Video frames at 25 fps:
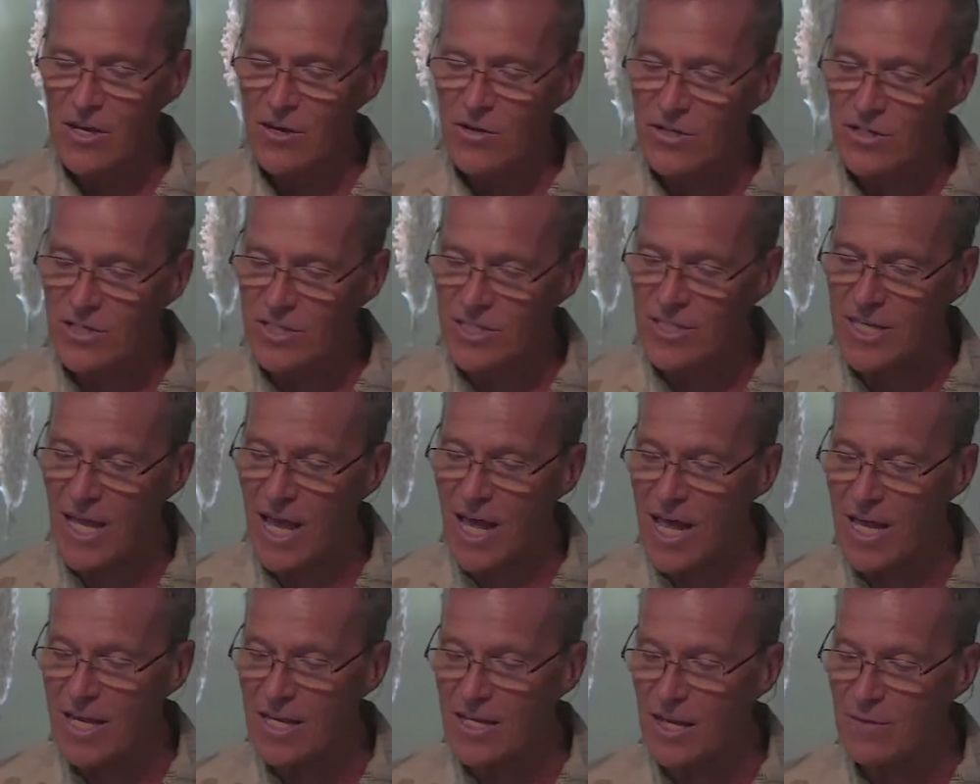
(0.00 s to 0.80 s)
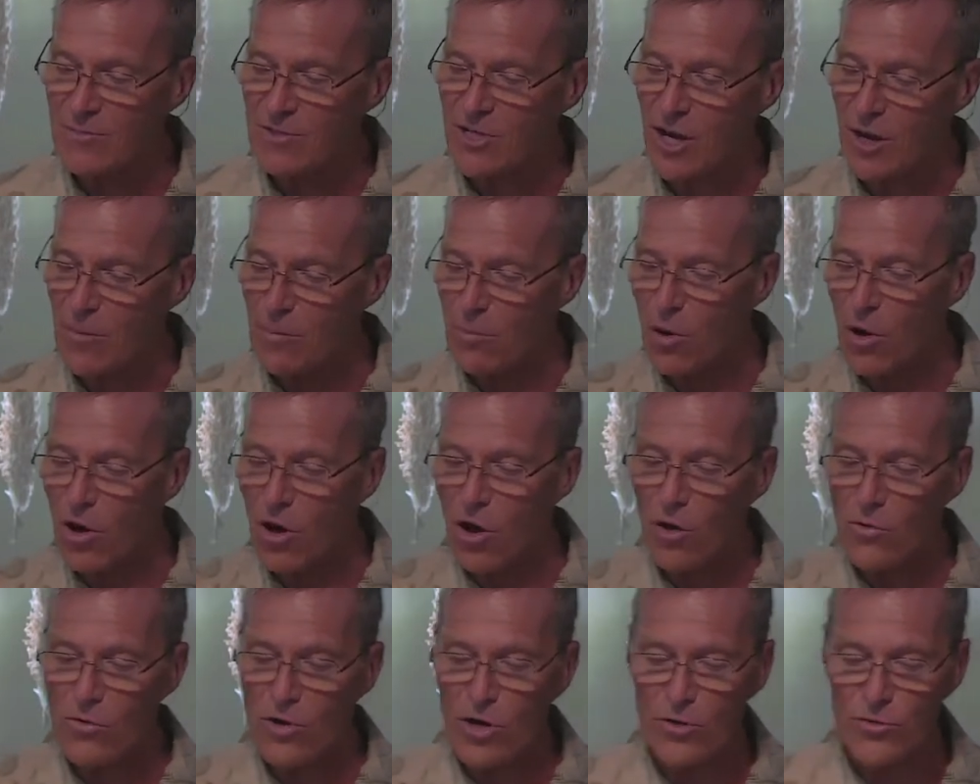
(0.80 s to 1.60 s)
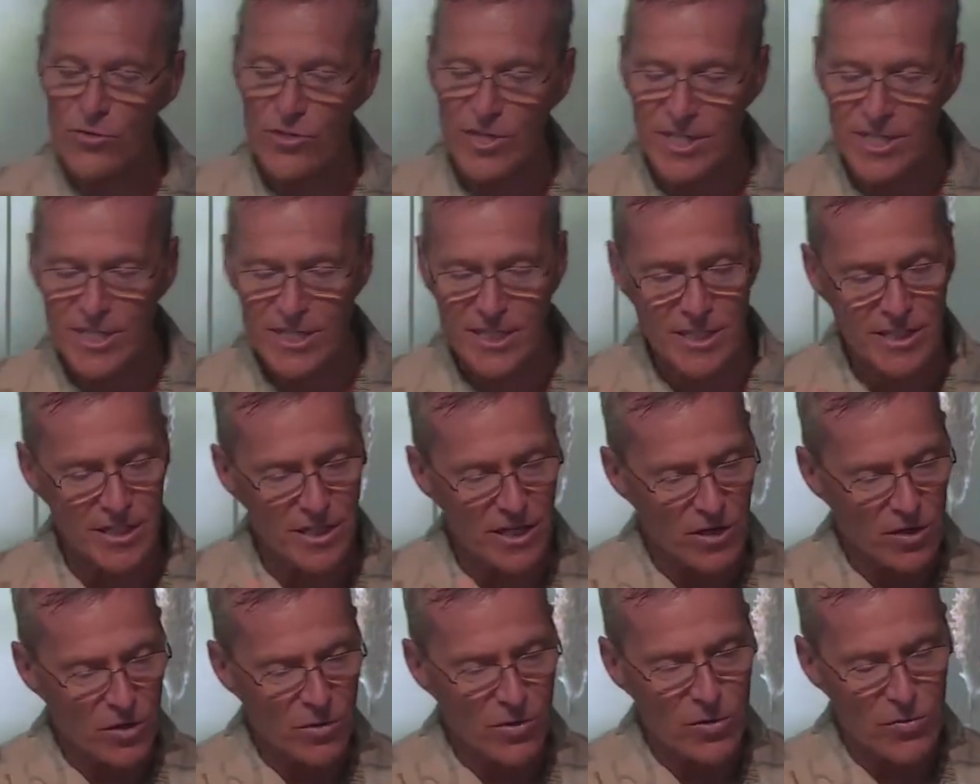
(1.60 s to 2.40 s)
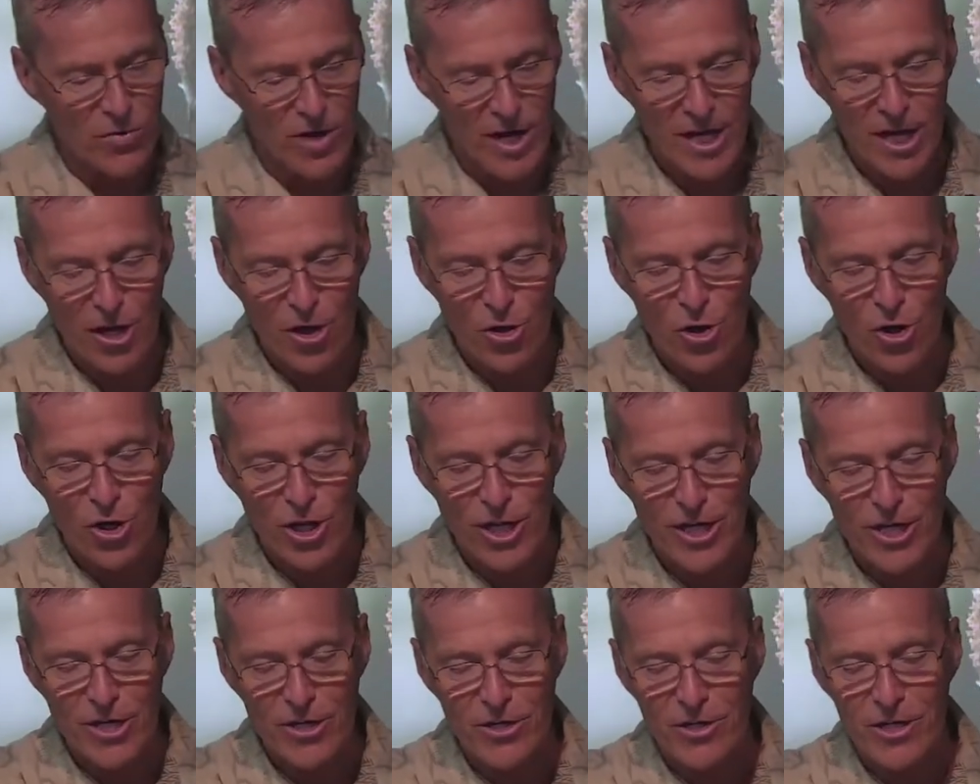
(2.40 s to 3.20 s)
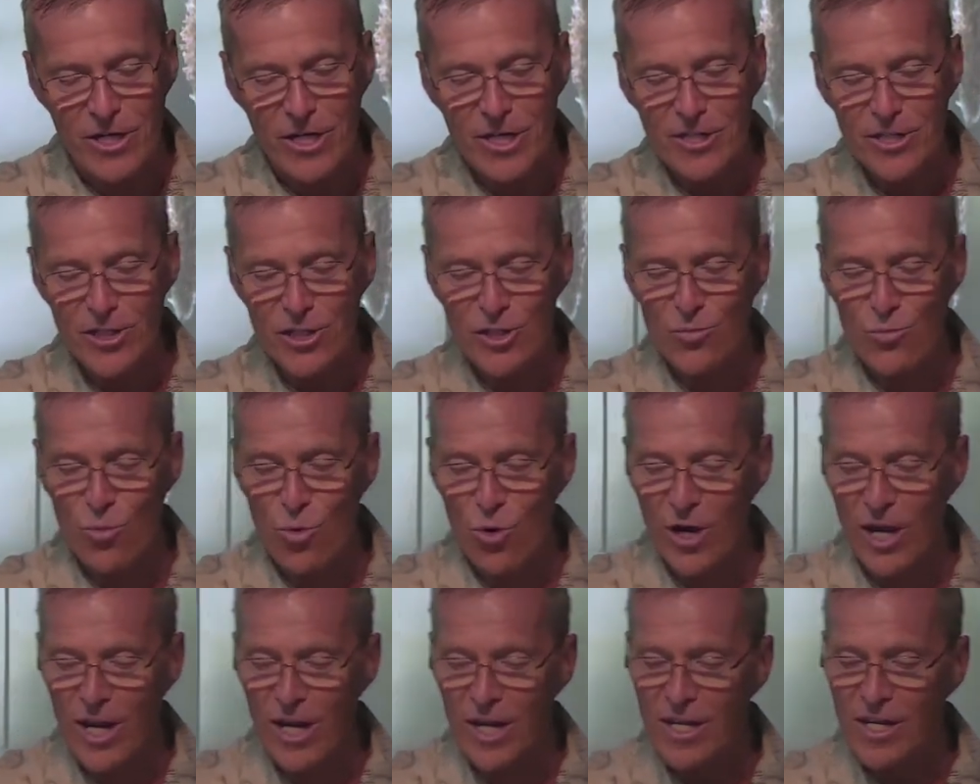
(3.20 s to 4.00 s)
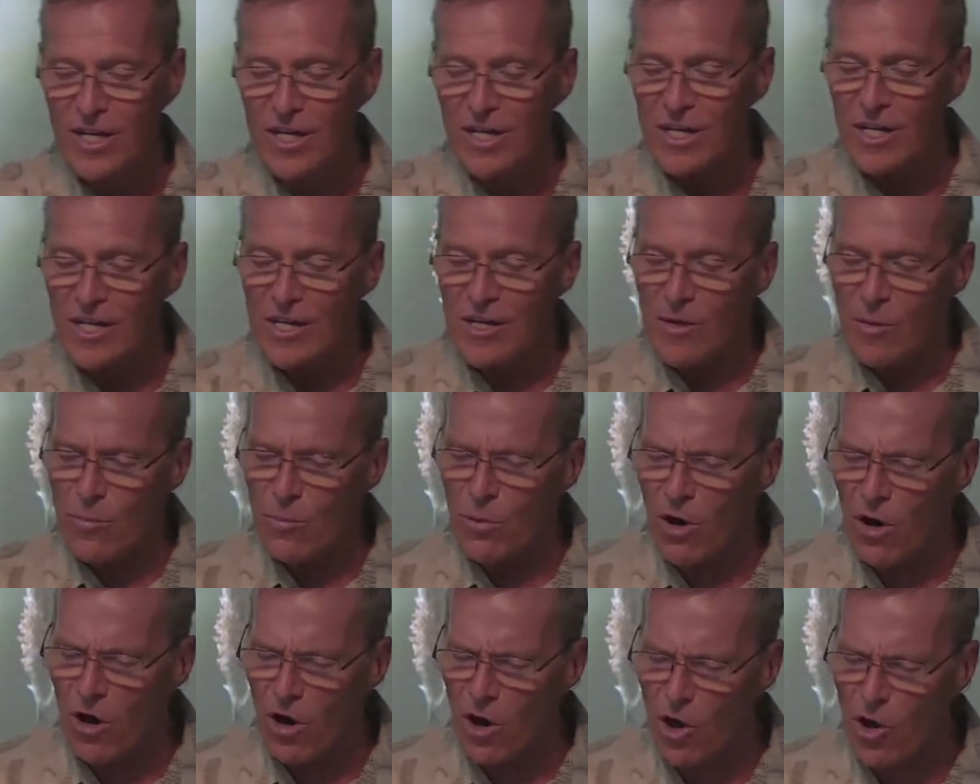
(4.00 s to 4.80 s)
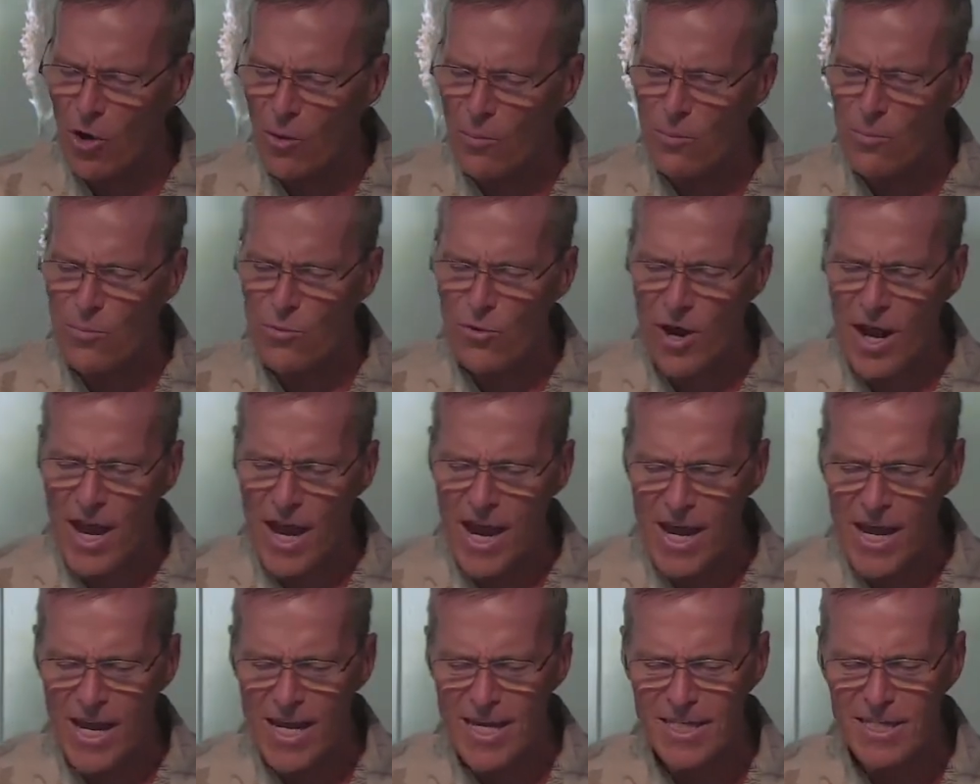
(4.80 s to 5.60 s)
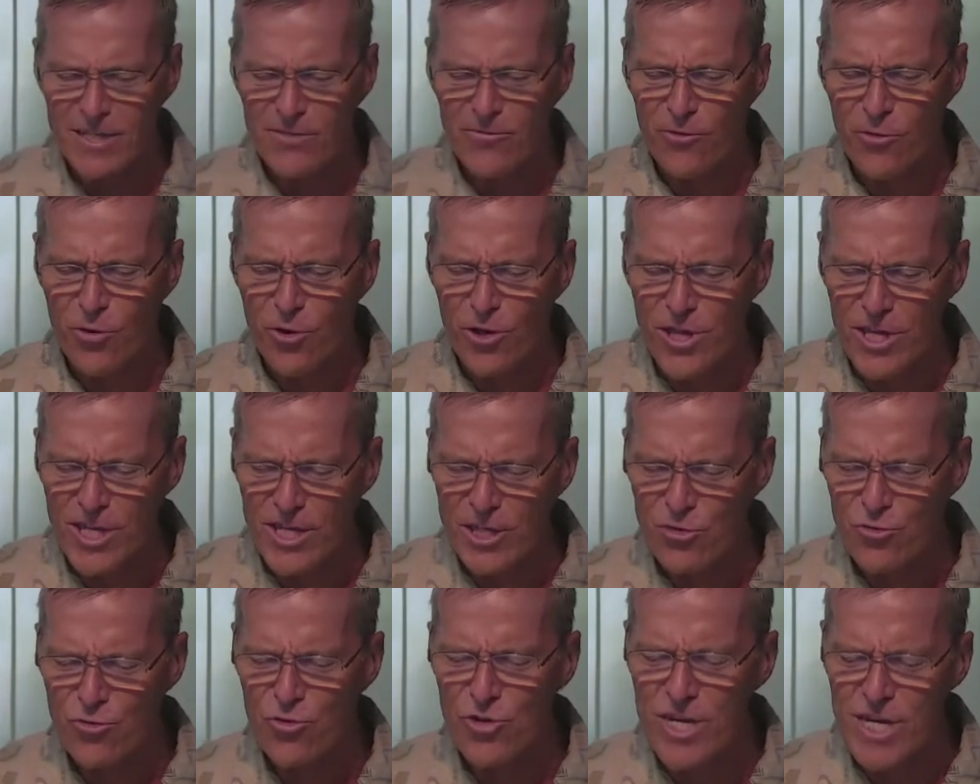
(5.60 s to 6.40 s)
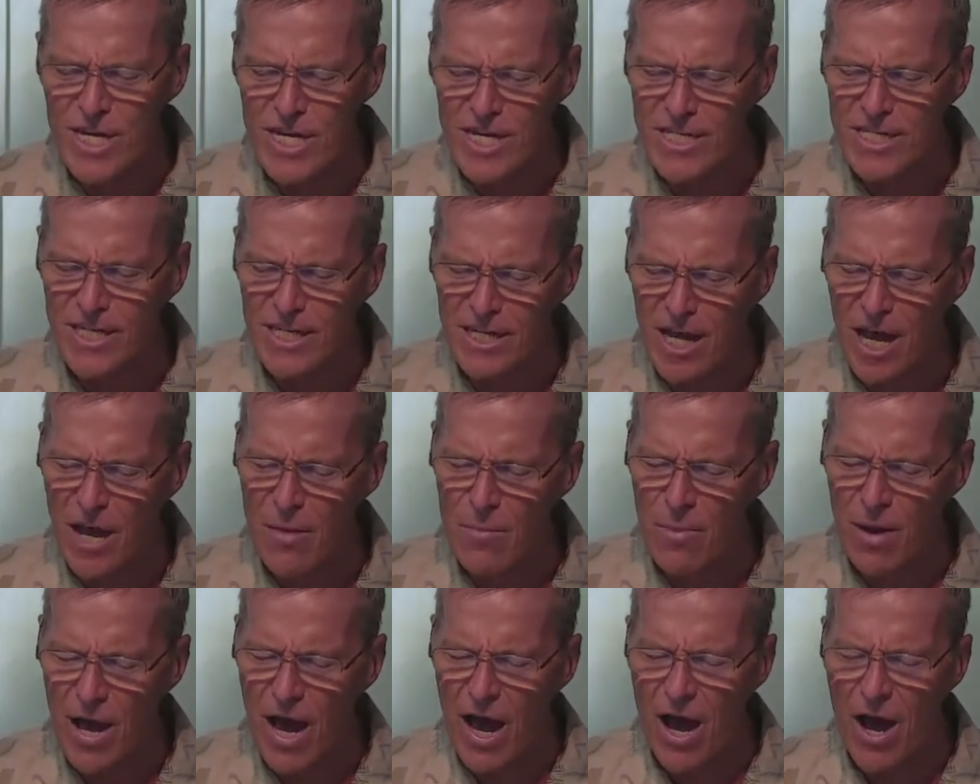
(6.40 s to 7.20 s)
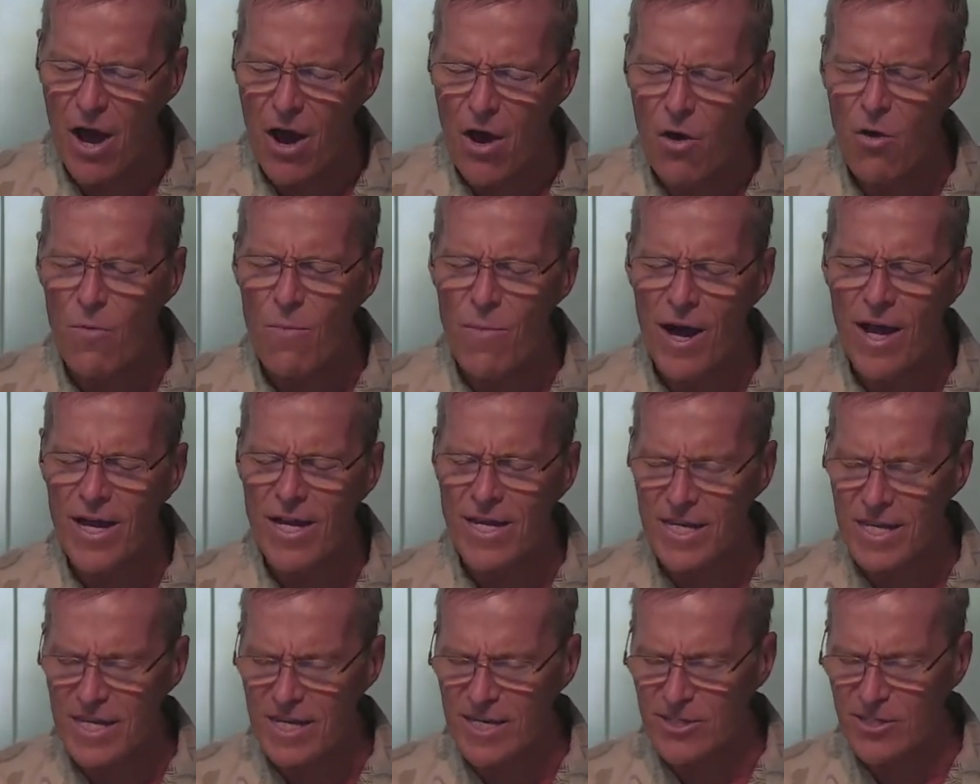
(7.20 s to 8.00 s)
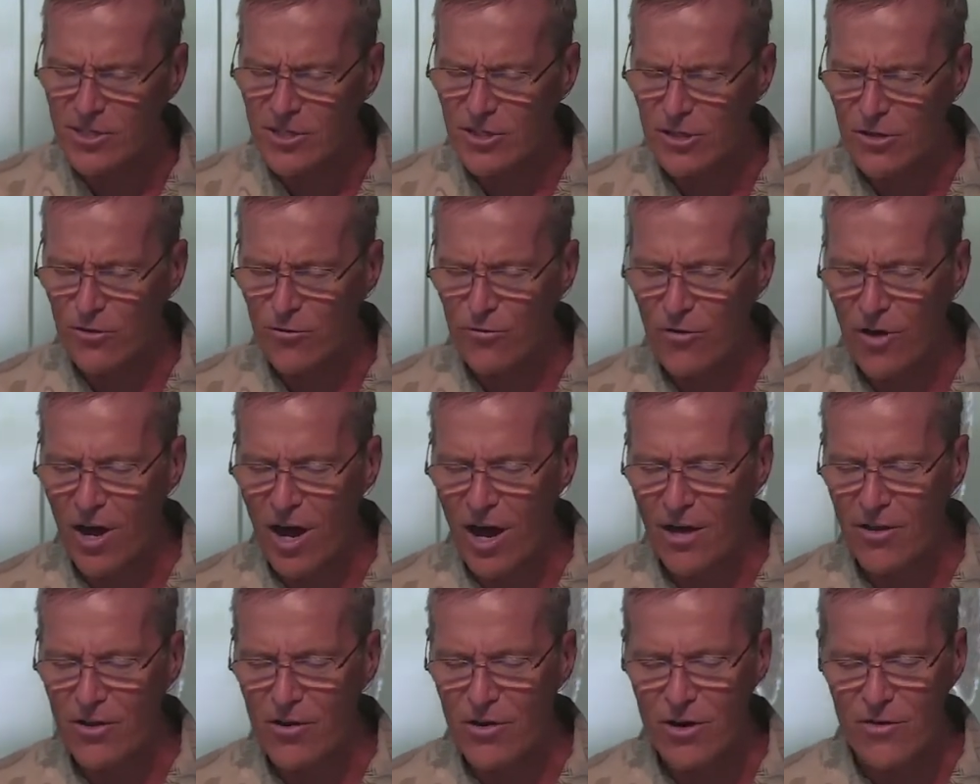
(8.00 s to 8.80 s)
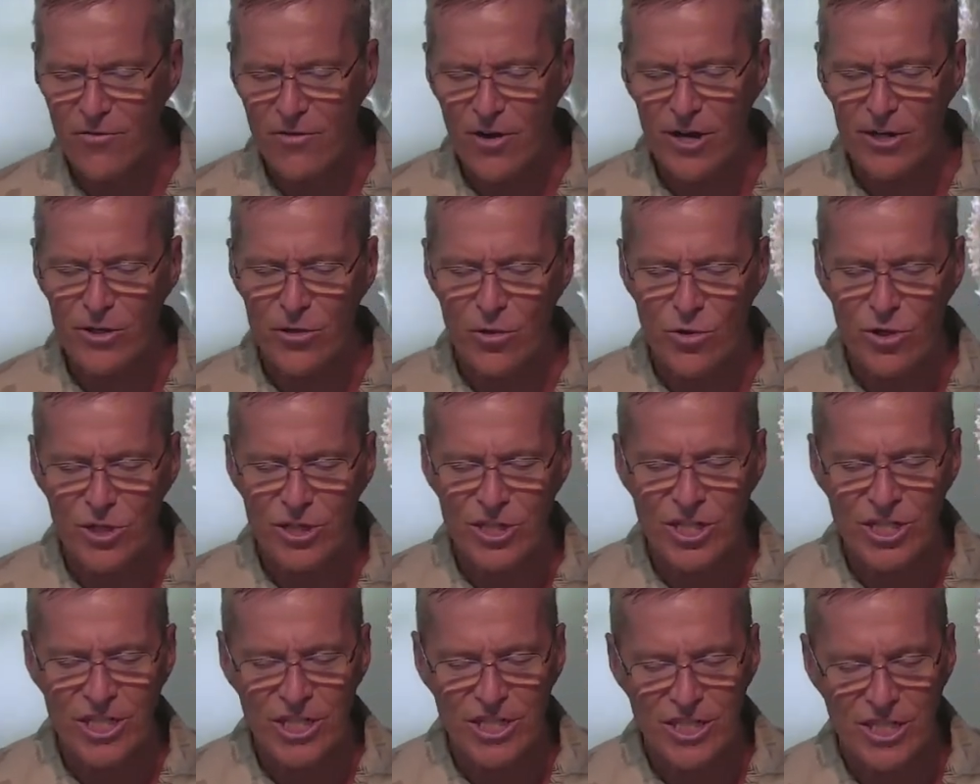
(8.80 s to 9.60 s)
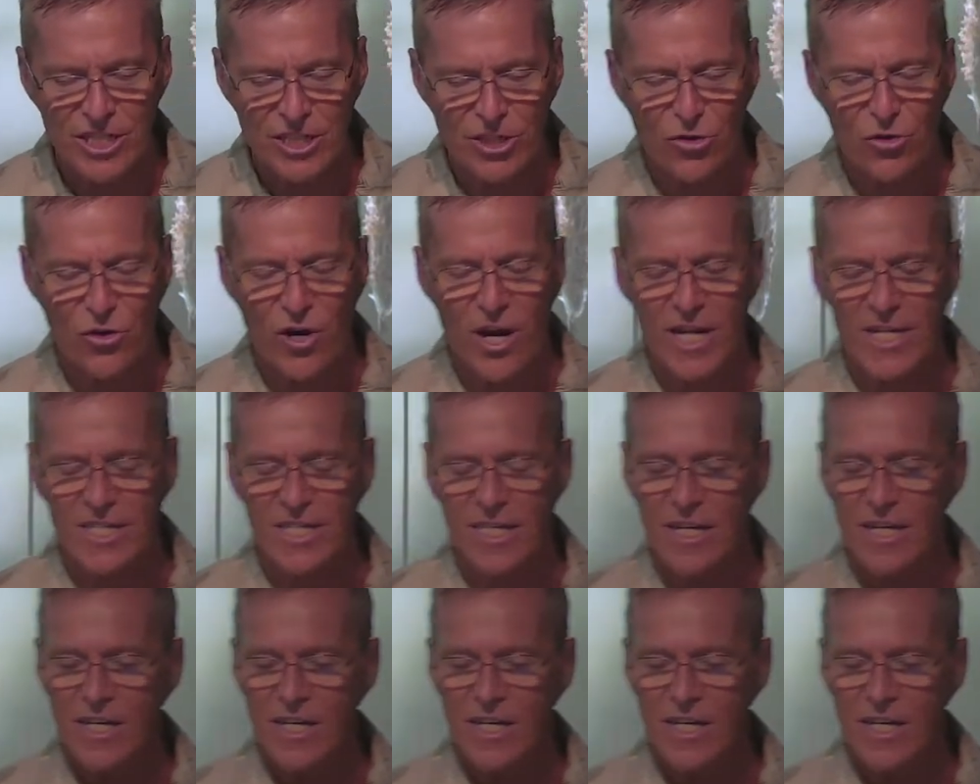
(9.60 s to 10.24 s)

said, I'm sorry, Paul wrote this. Uh, we read it earlier this morning. Paul prays, For this reason I bow my knees to the Father of our Lord Jesus Christ